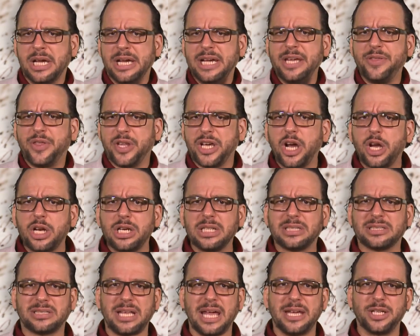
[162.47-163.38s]
In the early
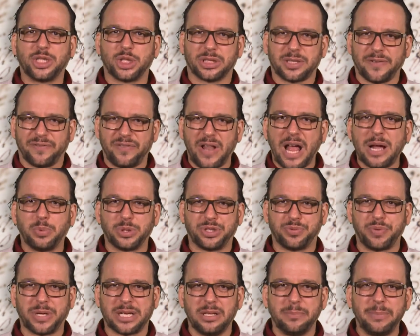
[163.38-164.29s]
stages of
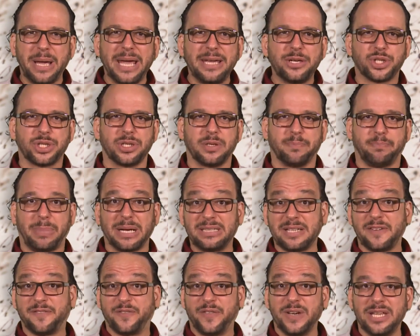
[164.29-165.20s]
language reclamation, by
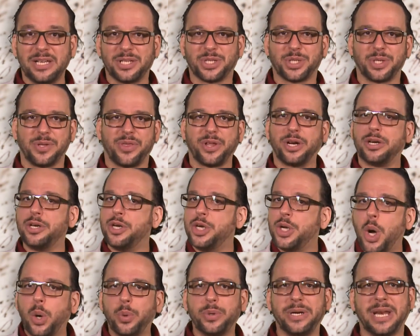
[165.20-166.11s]
definition, there are
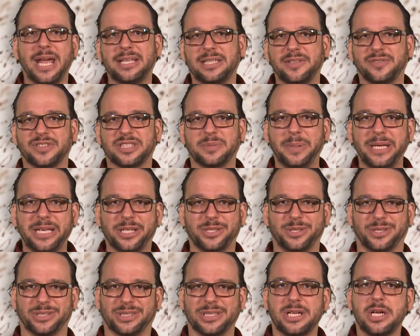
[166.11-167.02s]
no native
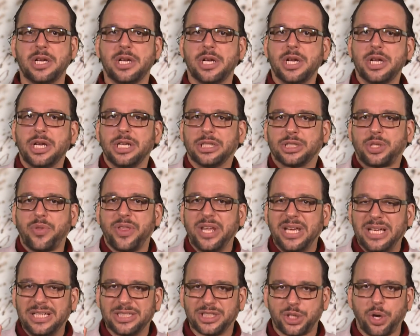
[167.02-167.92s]
speakers, so
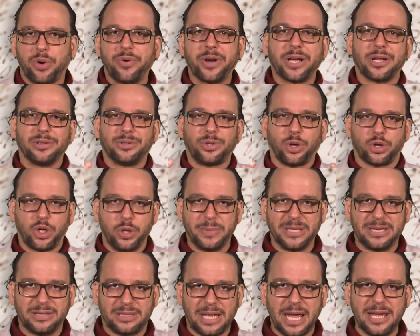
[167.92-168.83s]
the historical
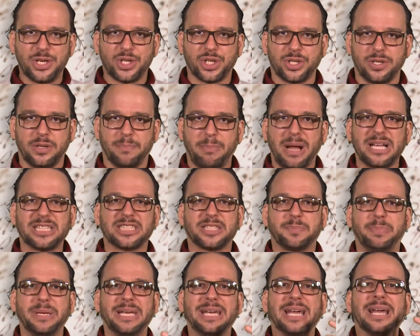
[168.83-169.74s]
documentation
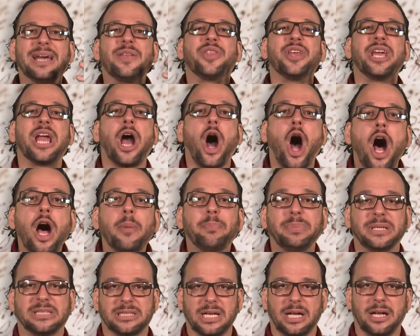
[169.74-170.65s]
must be the
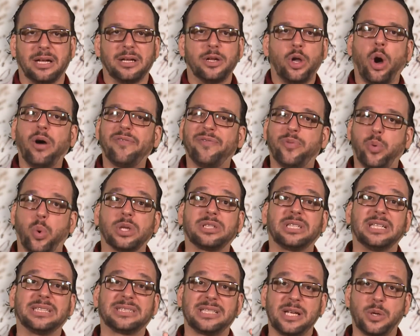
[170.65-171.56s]
arbiter of
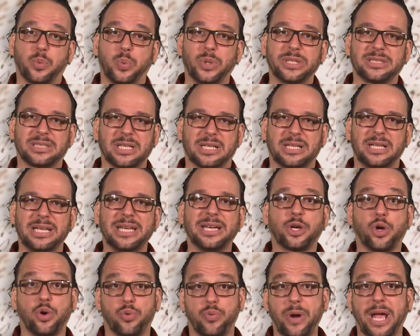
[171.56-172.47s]
what is linguistically
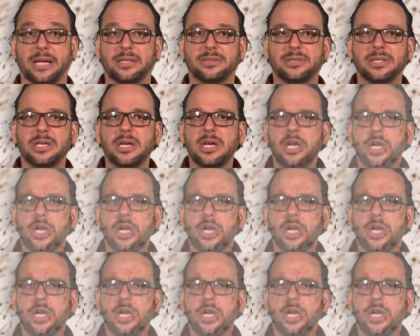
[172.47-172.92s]
correct.